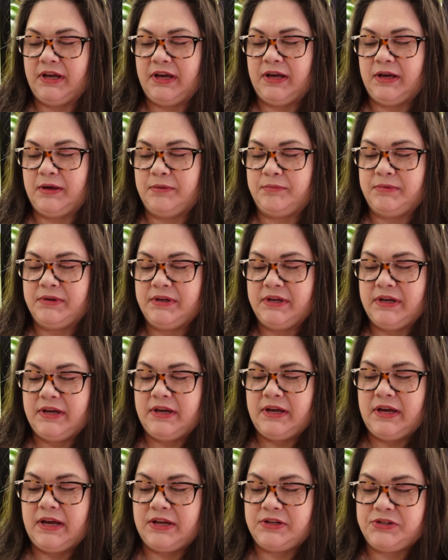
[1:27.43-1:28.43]
Um,
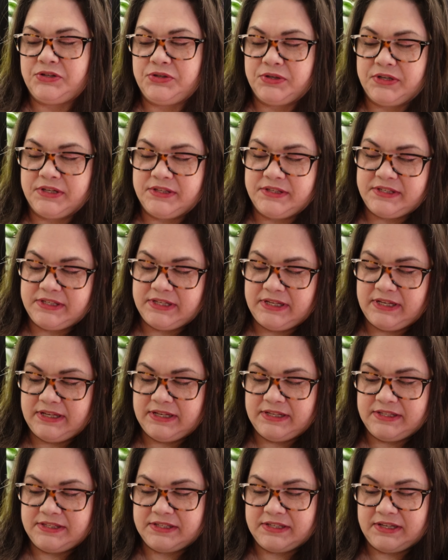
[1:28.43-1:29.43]
as you can
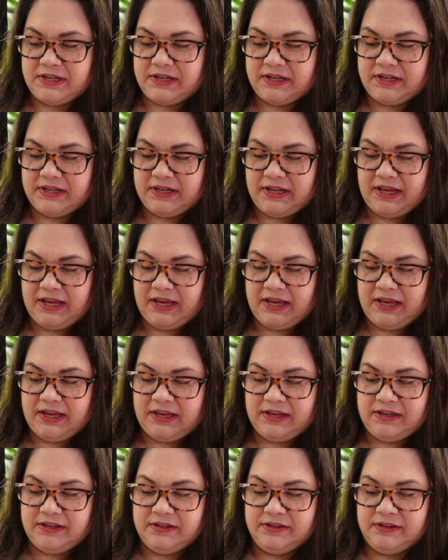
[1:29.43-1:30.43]
see, it's got
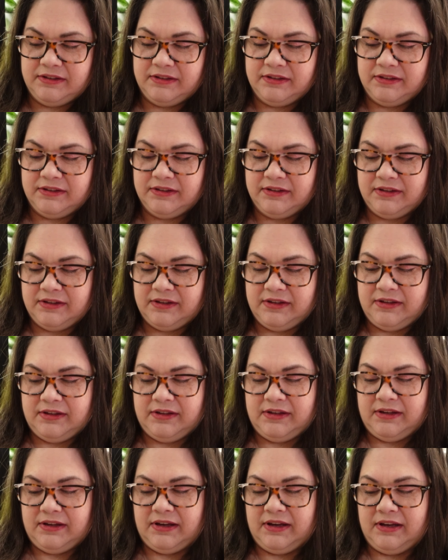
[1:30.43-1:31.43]
a
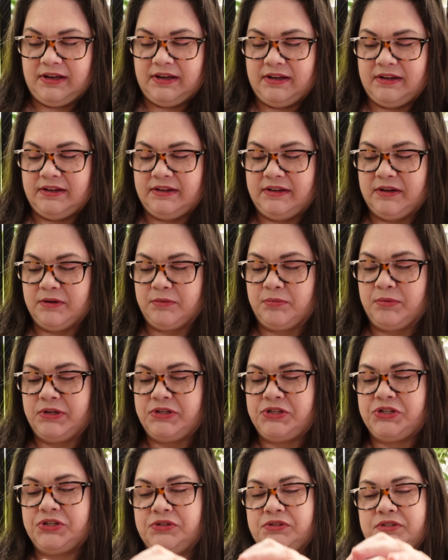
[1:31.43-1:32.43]
uh,
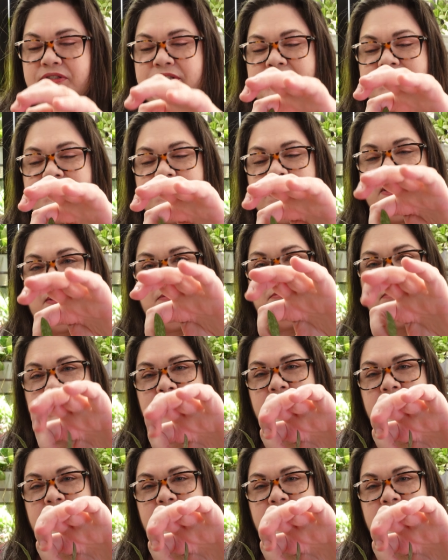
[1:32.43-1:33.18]
original stem